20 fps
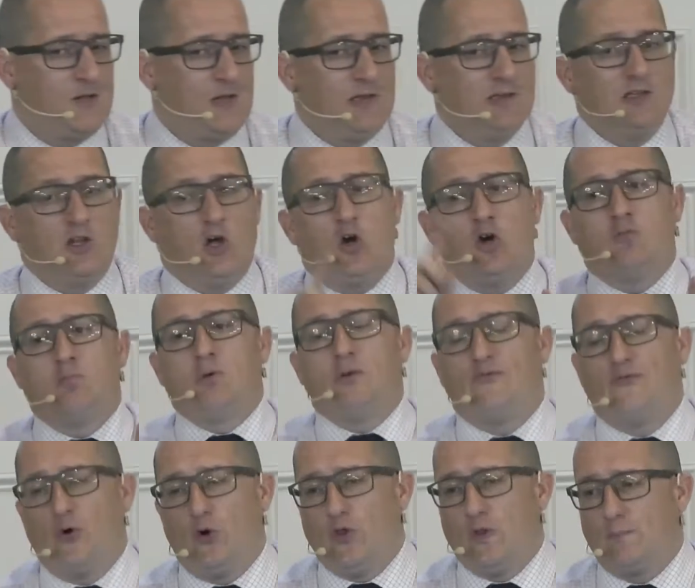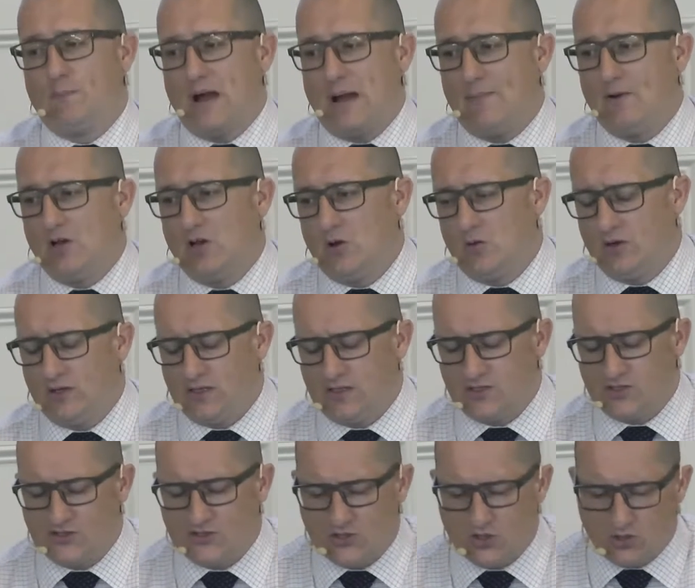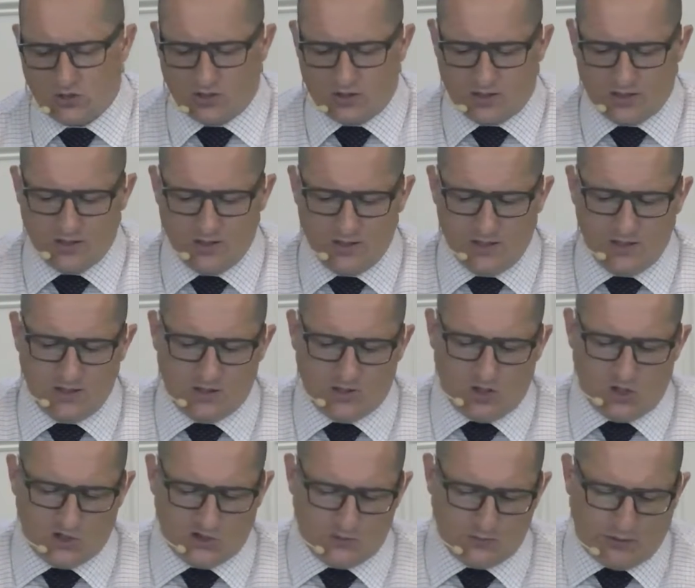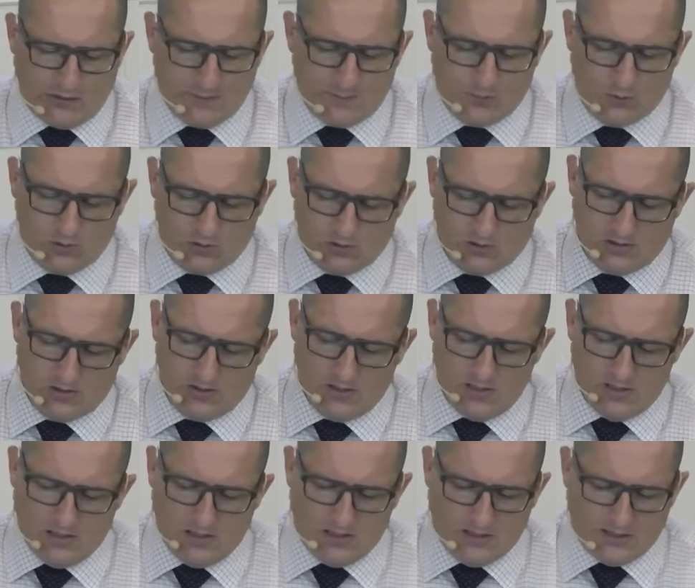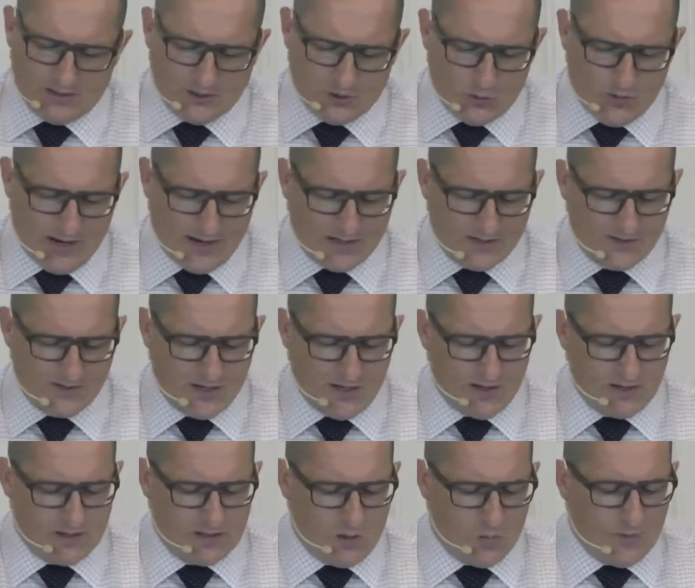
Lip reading: long before the Babylonians took God's people into exile.